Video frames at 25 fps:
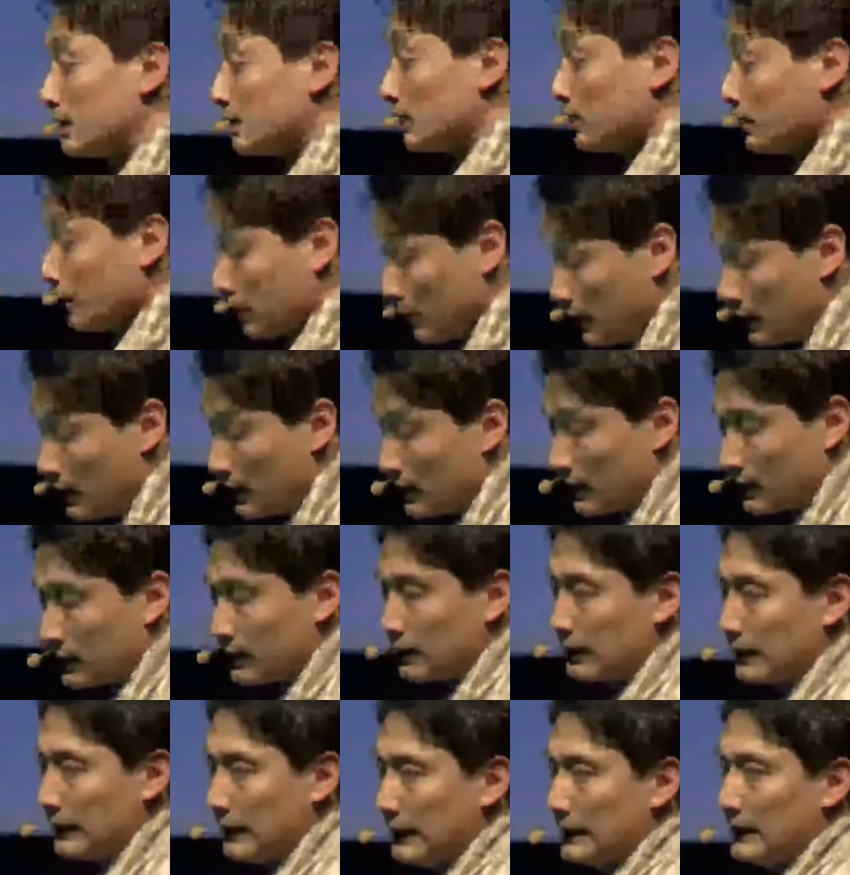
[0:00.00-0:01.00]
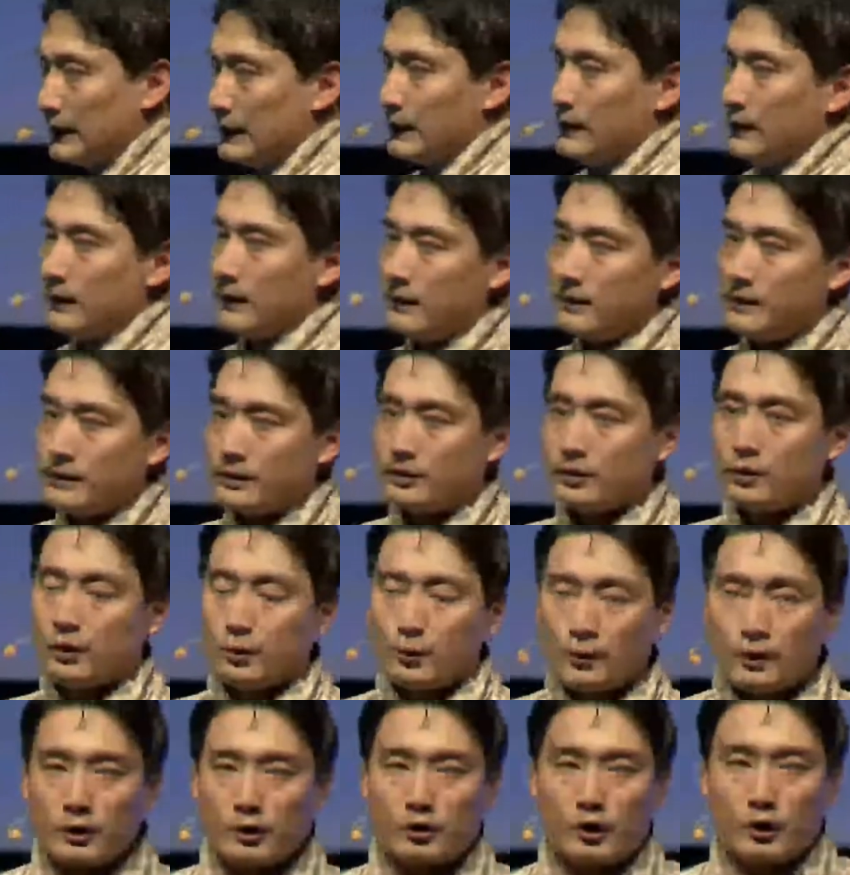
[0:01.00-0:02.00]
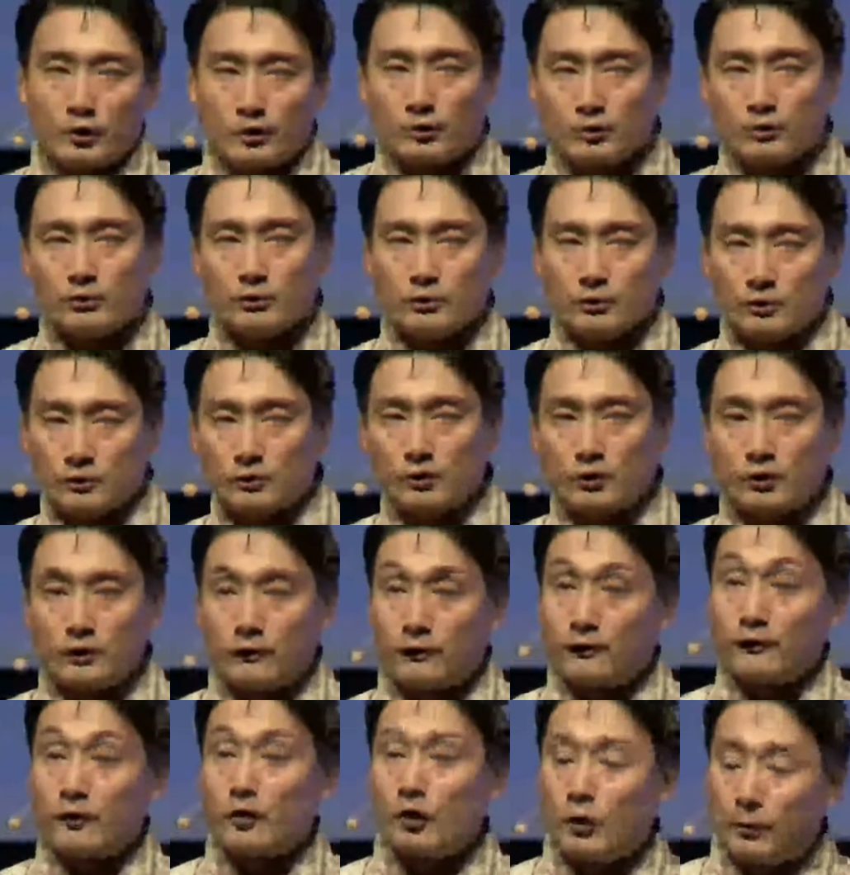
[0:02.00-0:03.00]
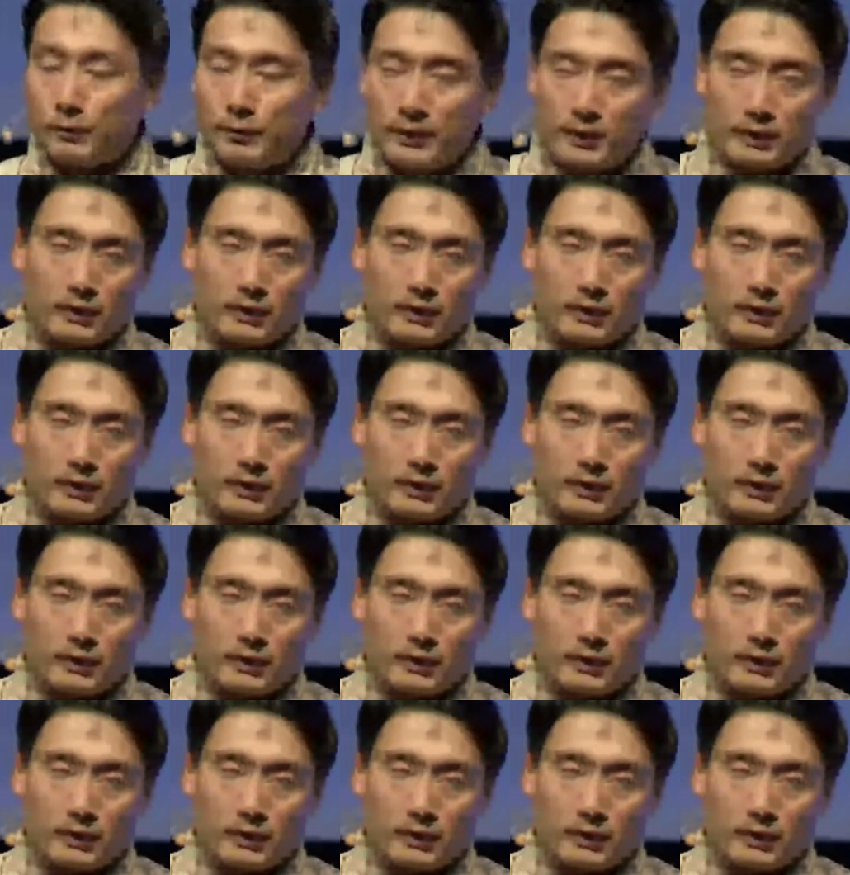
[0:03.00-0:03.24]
early. And, you know, we got to sort of copy,